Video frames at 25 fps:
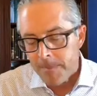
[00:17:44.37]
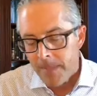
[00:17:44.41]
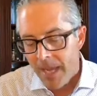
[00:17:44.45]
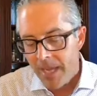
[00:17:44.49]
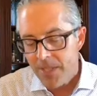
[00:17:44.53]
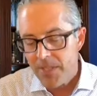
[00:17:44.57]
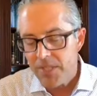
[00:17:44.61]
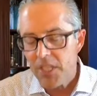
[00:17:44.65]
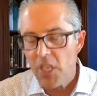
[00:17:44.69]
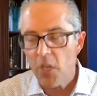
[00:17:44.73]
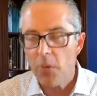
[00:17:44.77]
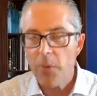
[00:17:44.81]

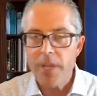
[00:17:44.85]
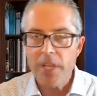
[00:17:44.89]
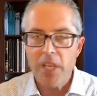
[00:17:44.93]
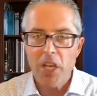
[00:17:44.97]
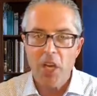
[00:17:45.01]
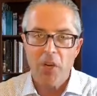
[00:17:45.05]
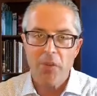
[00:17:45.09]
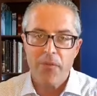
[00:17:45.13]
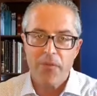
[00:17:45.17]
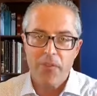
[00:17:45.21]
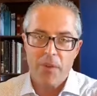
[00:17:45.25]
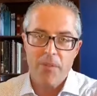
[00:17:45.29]
And so we
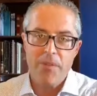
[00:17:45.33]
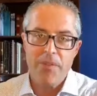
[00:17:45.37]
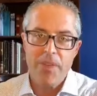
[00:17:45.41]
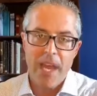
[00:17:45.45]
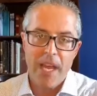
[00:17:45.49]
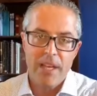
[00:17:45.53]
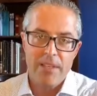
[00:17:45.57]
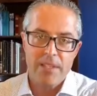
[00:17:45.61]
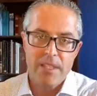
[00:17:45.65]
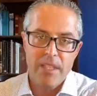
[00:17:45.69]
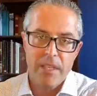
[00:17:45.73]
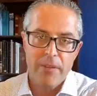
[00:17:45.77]
go from
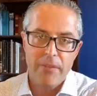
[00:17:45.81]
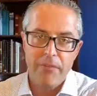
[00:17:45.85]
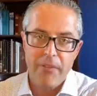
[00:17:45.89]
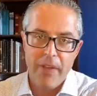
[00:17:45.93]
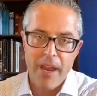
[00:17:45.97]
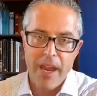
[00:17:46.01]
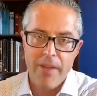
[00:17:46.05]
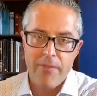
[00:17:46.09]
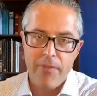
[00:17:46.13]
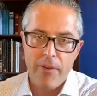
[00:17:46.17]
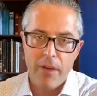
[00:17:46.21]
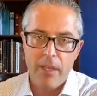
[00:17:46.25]
that to
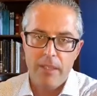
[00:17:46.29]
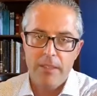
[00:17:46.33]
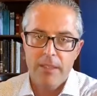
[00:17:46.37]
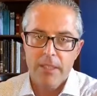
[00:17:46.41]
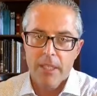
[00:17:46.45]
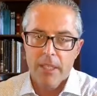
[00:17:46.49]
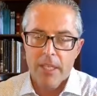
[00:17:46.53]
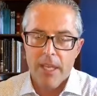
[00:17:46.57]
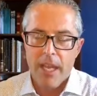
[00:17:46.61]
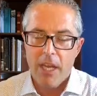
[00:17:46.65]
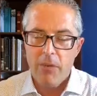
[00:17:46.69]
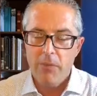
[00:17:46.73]
favor
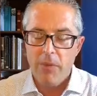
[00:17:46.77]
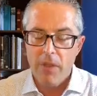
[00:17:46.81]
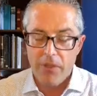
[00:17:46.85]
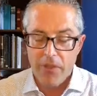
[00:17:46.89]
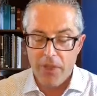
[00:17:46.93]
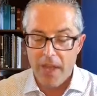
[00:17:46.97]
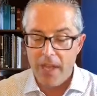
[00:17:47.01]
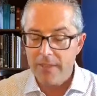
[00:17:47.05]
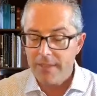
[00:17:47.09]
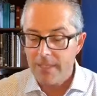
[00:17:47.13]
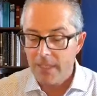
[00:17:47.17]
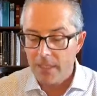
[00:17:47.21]
and we
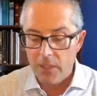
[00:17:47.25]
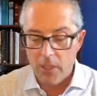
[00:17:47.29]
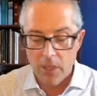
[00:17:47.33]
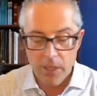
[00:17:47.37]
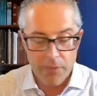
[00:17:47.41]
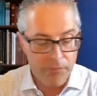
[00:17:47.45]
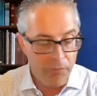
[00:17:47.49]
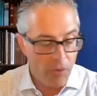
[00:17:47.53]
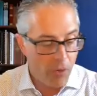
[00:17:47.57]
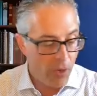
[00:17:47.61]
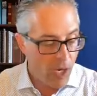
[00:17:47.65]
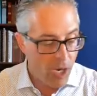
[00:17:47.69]
thank the Lord
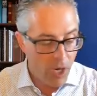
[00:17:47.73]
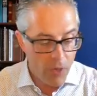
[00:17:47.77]
for it.